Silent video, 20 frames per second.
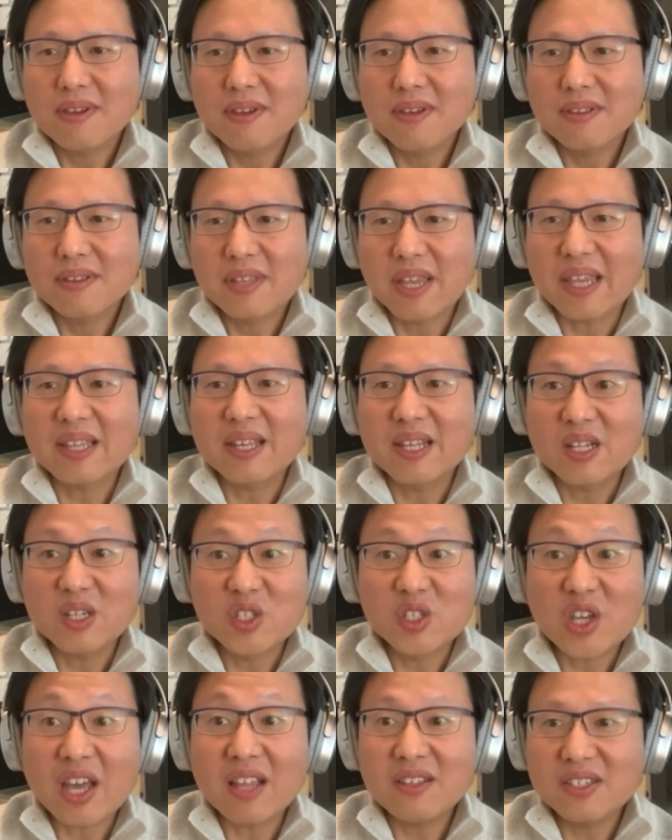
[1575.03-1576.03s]
technically
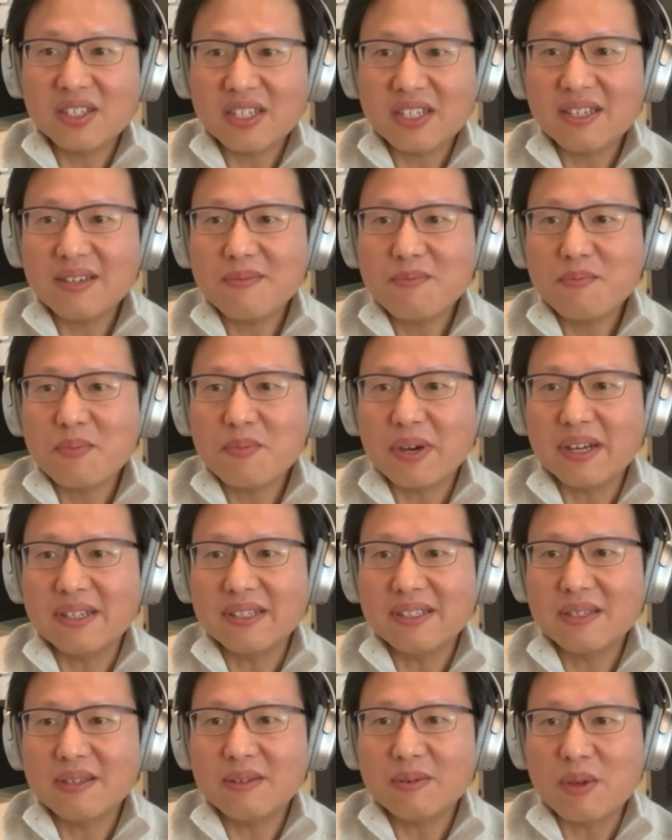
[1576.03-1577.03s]
challenging,
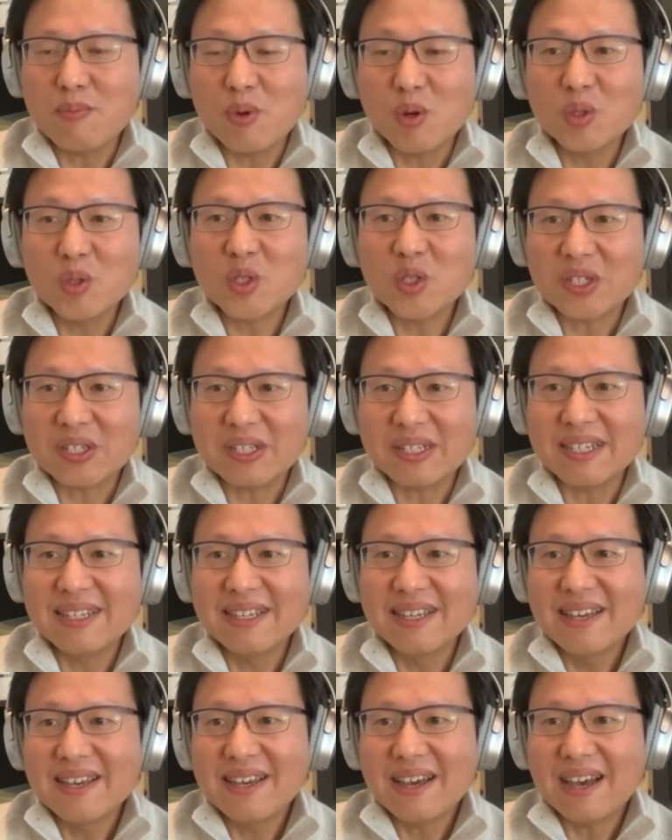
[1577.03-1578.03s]
but emotionally,
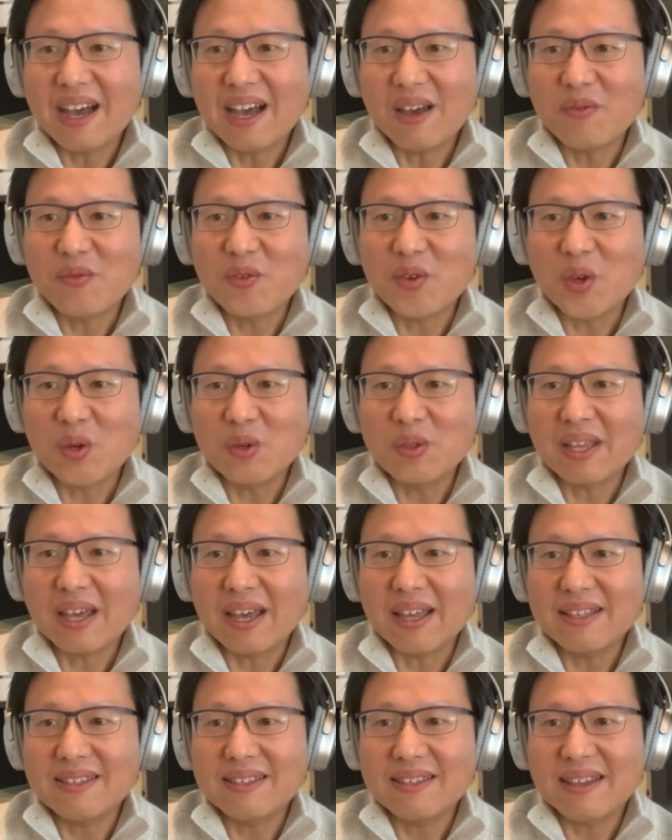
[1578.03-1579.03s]
I feel
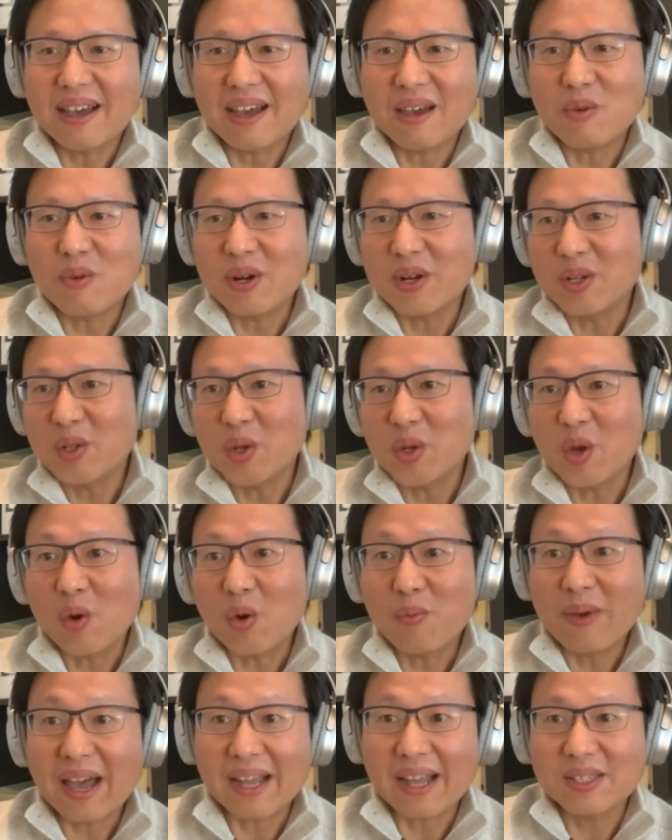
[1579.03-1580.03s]
that I wanted to go
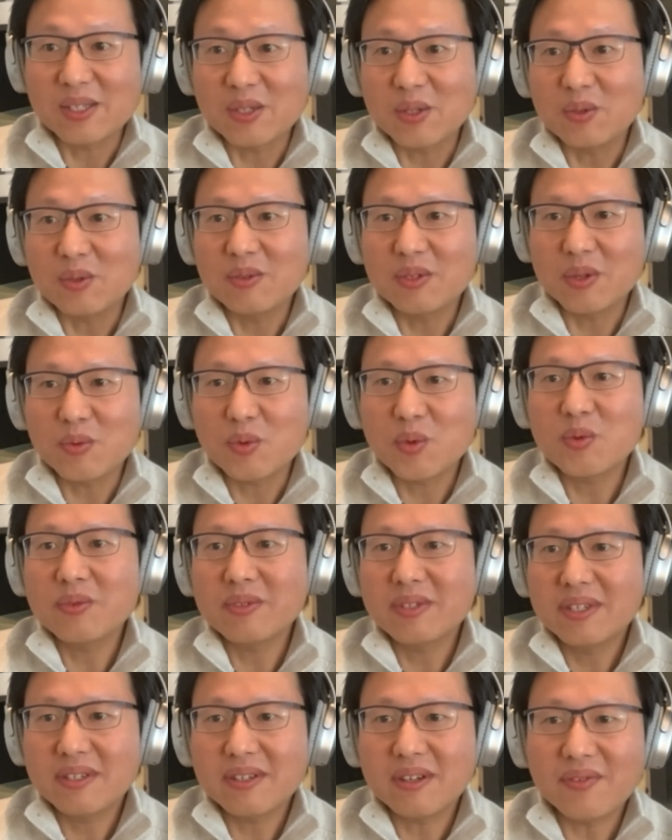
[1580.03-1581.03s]
back to the
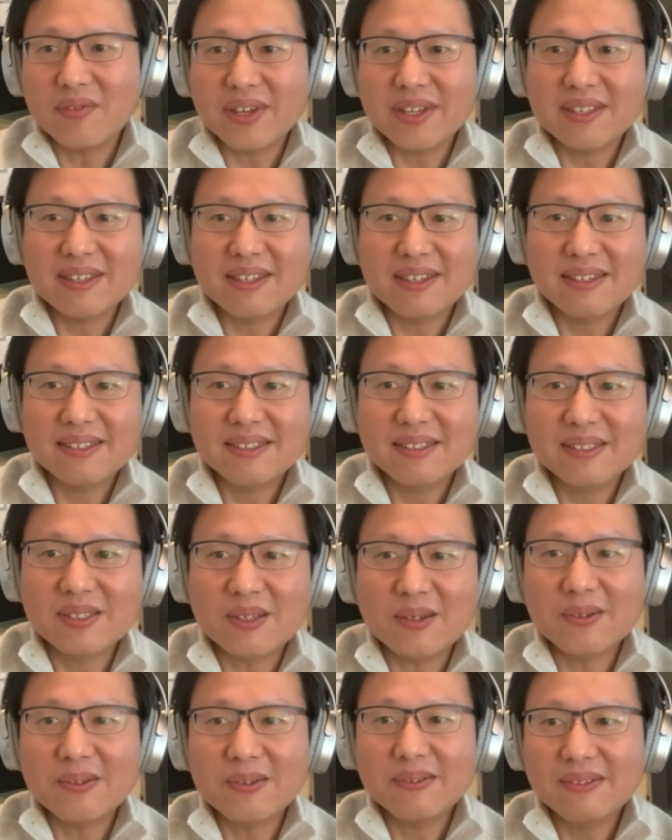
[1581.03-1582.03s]
root of it. So